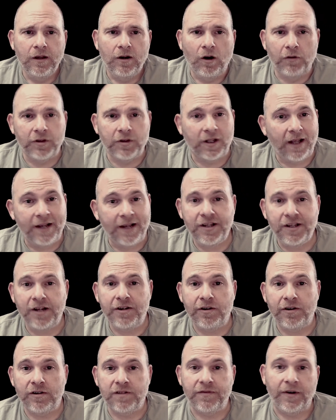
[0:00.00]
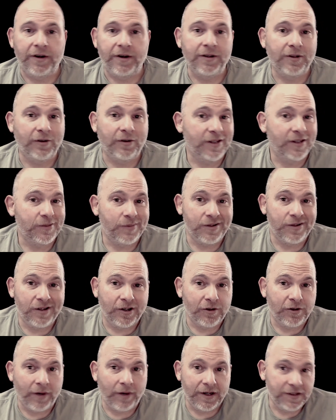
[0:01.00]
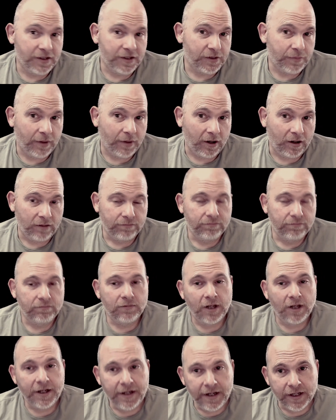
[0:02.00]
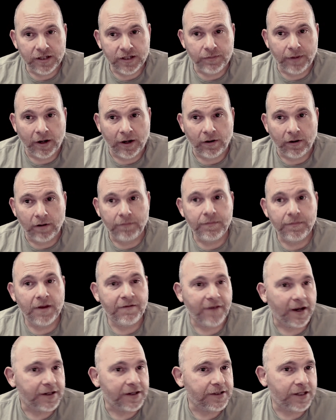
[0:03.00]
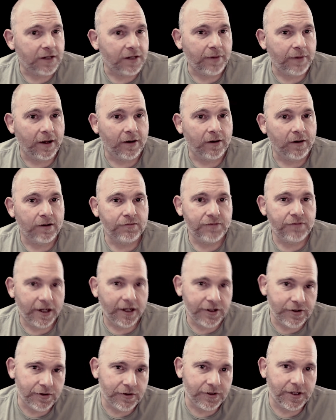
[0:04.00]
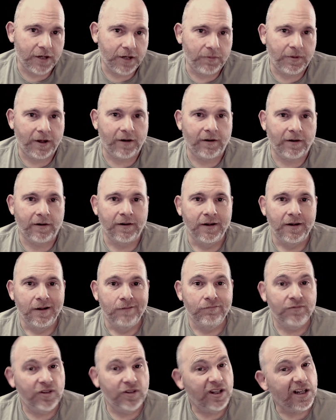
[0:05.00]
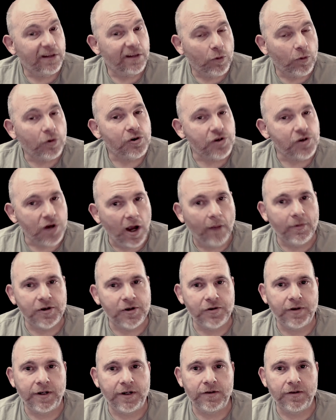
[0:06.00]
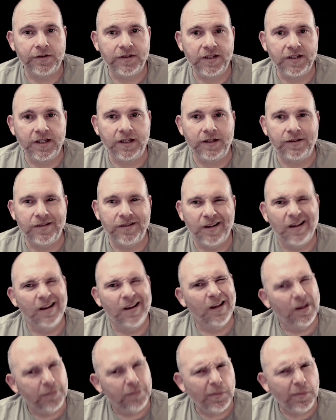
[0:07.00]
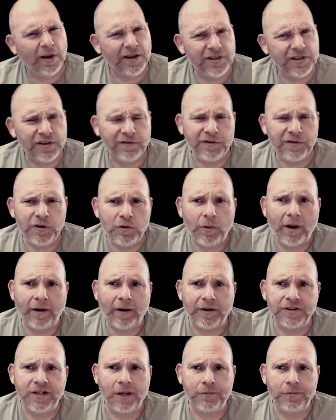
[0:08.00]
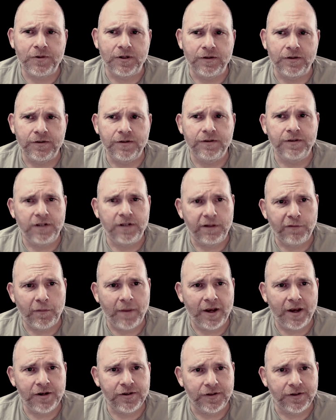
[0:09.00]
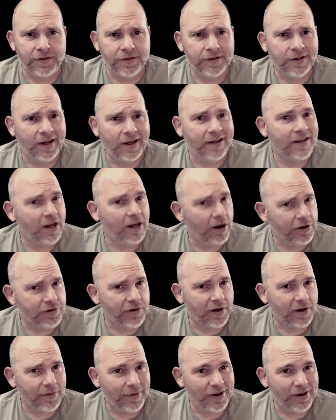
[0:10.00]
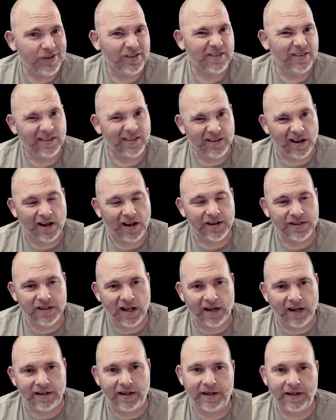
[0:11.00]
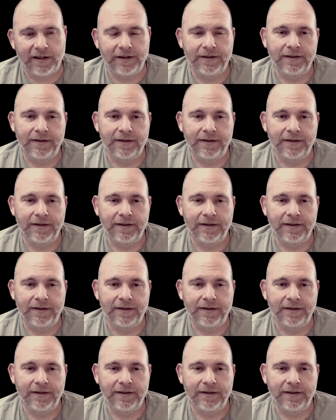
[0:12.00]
Over the last 10 years, very little has been done to raise this bar. Lighting gets better, effects get better, textures get better, you can have more geometry in your scenes, but minus a few rare exceptions, deformations, and character animation has kind of stagnated.